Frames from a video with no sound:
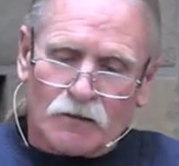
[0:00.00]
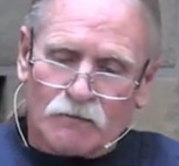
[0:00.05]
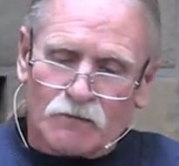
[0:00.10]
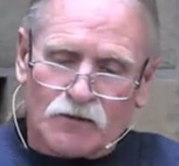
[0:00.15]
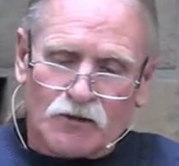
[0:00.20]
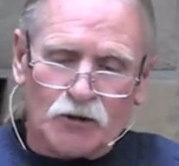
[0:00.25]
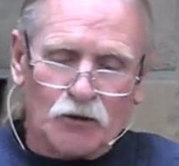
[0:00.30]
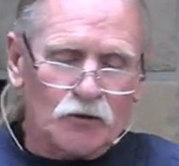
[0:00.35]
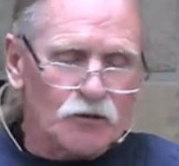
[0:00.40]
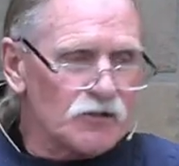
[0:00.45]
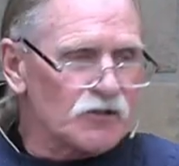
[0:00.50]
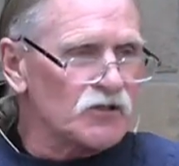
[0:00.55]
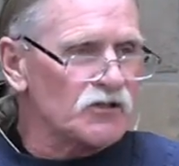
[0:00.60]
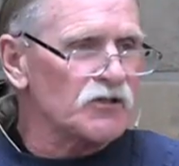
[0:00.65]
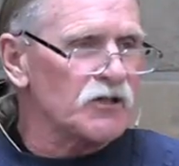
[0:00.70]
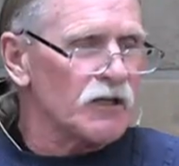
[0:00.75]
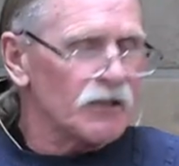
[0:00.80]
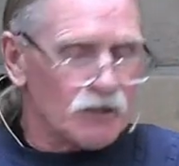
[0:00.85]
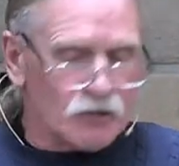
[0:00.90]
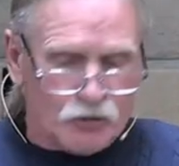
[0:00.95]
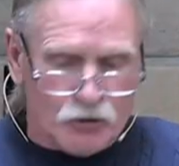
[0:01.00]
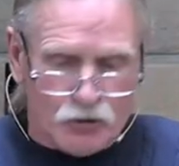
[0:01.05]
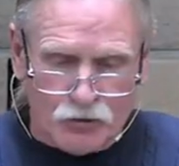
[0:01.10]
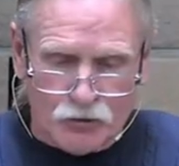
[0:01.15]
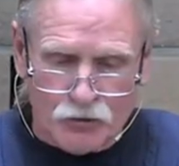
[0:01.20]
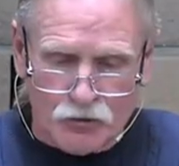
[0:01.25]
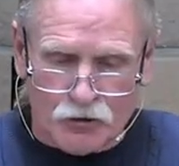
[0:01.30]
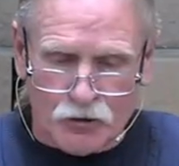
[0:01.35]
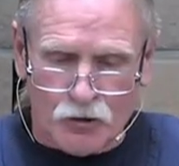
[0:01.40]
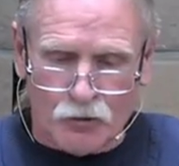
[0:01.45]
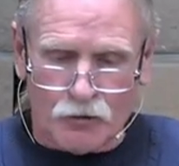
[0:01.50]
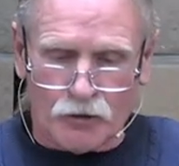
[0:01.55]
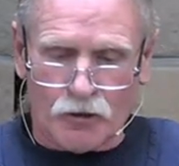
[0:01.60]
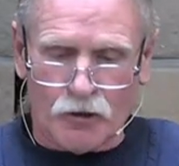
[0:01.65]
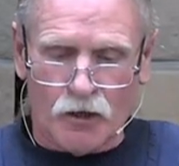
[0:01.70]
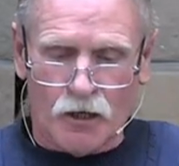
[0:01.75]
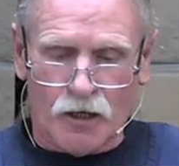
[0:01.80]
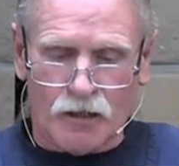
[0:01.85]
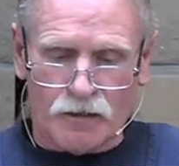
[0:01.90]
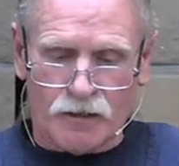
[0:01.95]
So this is like a coup going
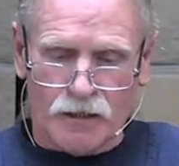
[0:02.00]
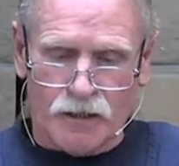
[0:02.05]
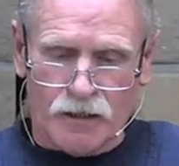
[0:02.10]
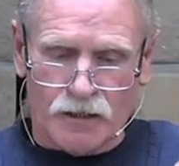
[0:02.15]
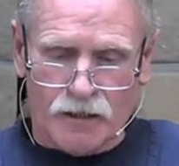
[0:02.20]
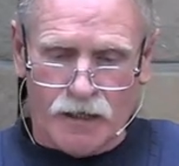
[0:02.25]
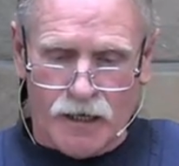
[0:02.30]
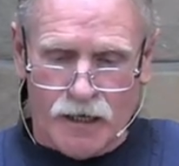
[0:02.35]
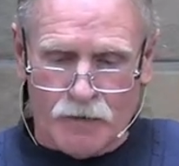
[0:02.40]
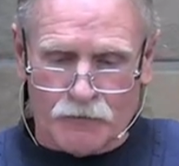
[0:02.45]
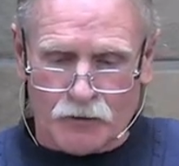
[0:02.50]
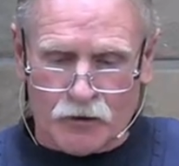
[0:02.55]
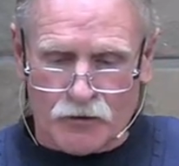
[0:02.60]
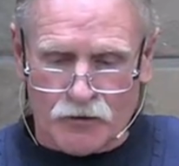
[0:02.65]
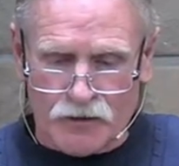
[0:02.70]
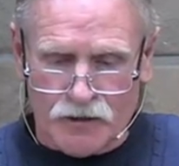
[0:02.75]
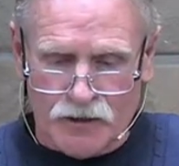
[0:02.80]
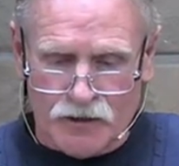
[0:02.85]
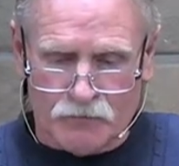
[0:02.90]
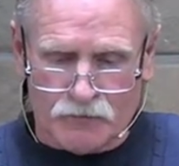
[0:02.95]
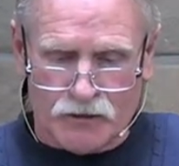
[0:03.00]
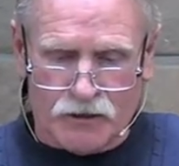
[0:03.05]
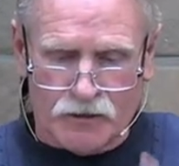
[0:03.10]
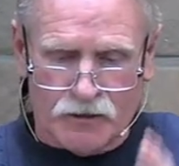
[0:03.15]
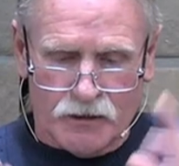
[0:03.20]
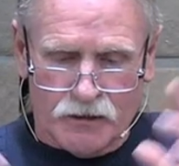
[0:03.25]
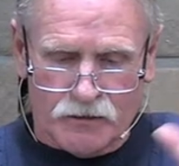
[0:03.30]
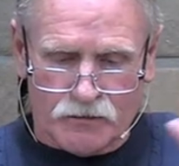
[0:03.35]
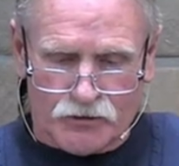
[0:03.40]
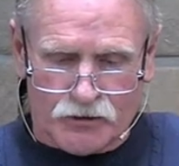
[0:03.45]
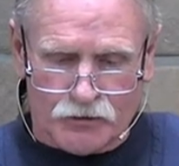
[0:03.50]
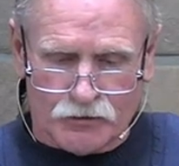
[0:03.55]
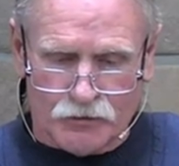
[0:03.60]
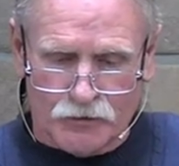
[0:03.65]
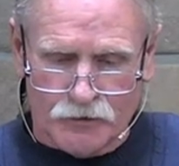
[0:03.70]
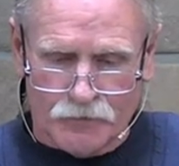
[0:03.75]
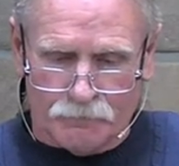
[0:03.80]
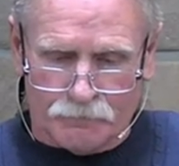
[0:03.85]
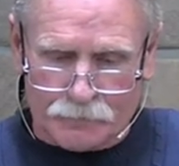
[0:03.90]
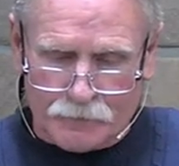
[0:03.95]
on, and Abner and him get into
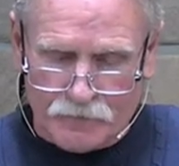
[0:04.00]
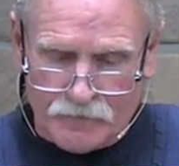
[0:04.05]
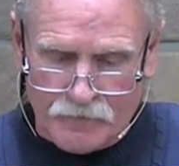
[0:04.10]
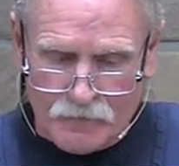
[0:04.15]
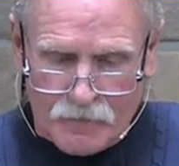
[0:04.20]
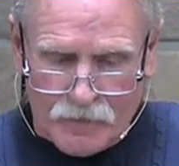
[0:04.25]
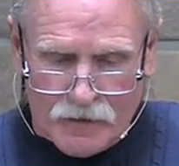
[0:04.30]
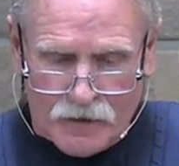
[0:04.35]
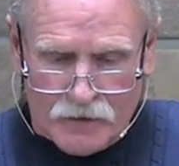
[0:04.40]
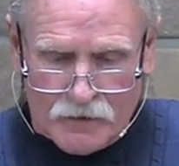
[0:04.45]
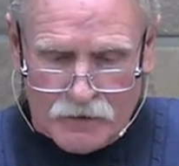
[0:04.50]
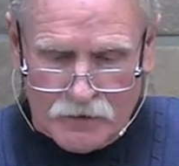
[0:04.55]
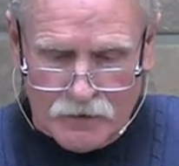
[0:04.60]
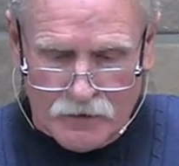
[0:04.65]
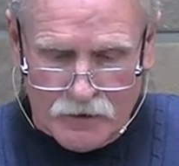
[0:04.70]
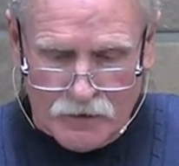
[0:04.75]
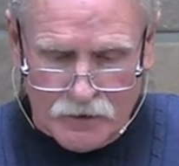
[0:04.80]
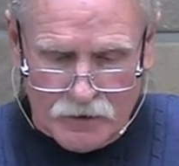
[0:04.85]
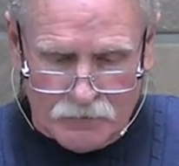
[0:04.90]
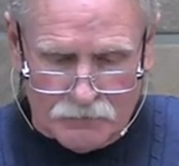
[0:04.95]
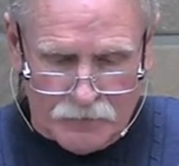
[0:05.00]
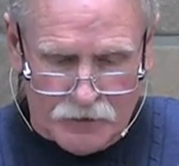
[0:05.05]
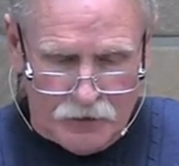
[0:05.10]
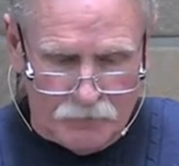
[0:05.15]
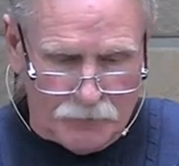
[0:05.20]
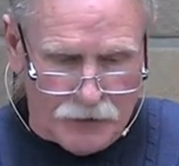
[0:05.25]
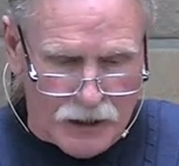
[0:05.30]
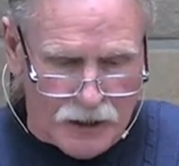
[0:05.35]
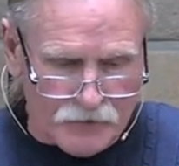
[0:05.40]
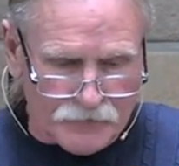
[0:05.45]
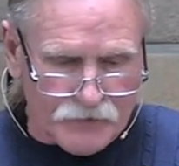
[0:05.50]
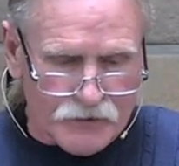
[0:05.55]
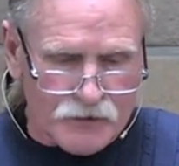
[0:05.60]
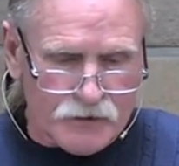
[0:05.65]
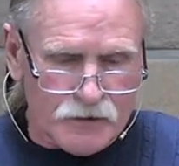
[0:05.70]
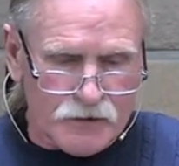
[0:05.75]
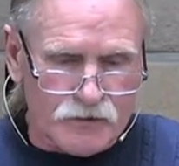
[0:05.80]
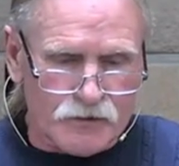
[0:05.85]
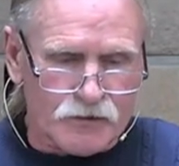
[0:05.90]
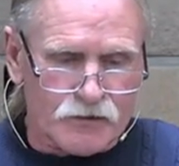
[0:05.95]
it about
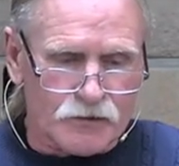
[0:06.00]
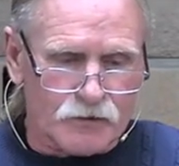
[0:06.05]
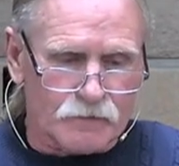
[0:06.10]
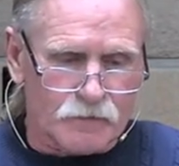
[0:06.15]
these